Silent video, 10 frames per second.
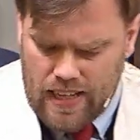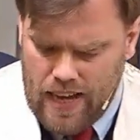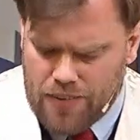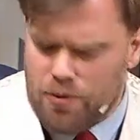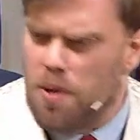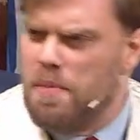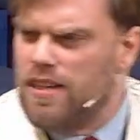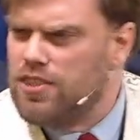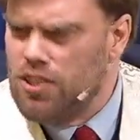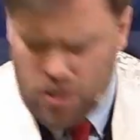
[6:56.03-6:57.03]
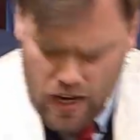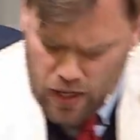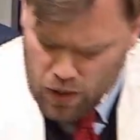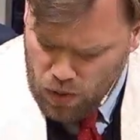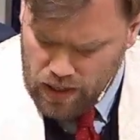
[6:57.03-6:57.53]
not through a messenger
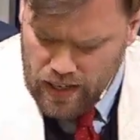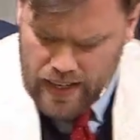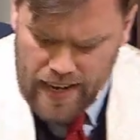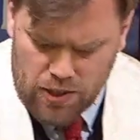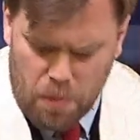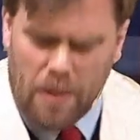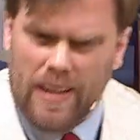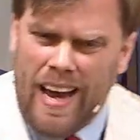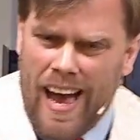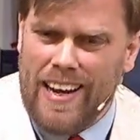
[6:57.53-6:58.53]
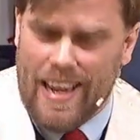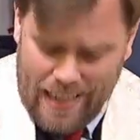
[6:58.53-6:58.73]
nor an angel, but God,